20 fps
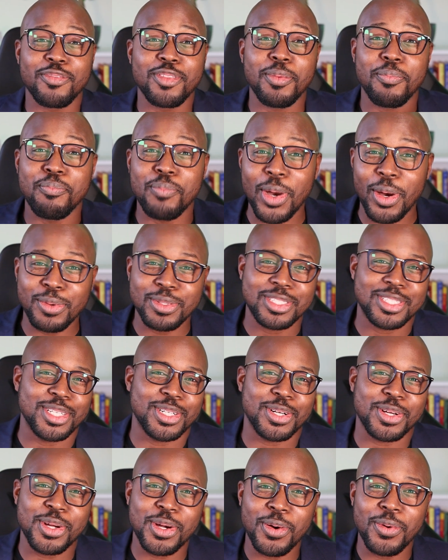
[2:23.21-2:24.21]
of the boats
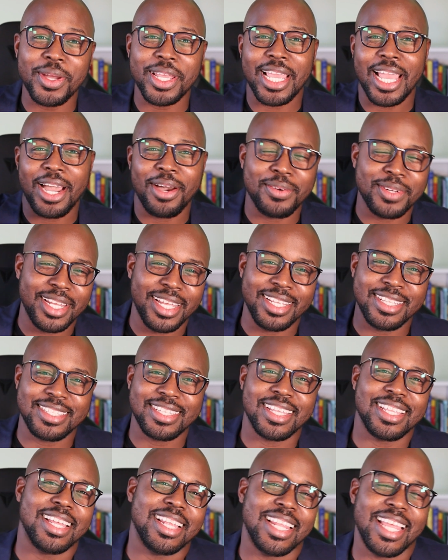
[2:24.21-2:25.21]
that are going out
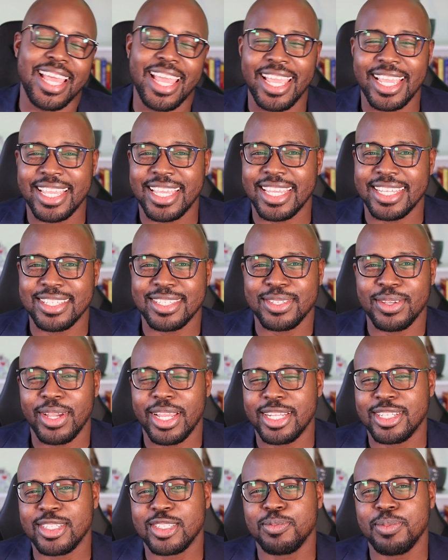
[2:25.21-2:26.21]
into the lake. And so
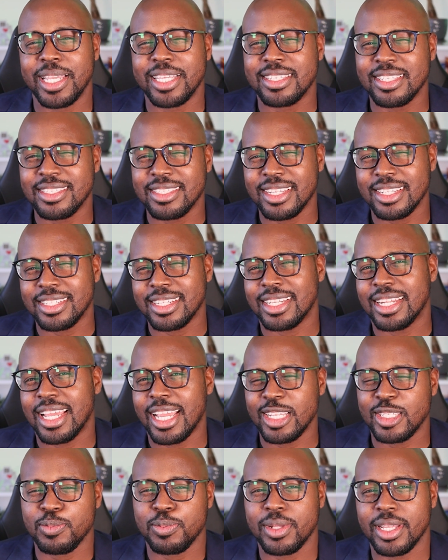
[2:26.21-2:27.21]
it just makes it such a
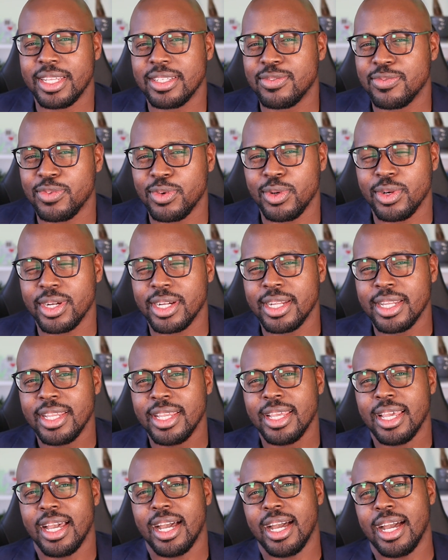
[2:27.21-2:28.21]
nice place for
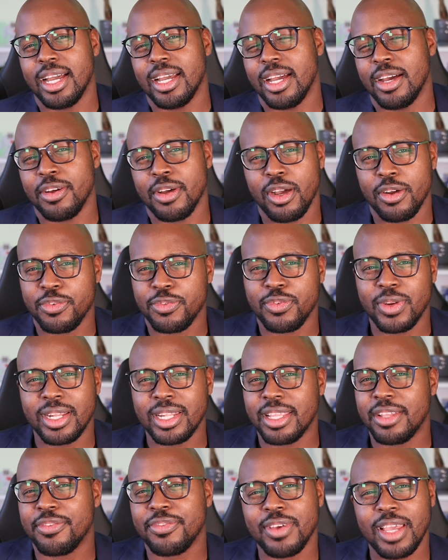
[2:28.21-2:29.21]
a
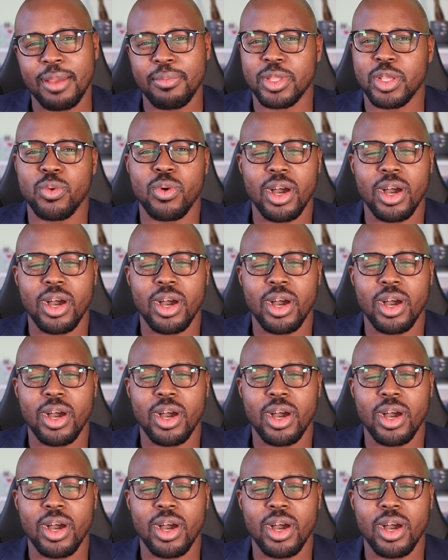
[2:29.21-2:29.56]
friendly family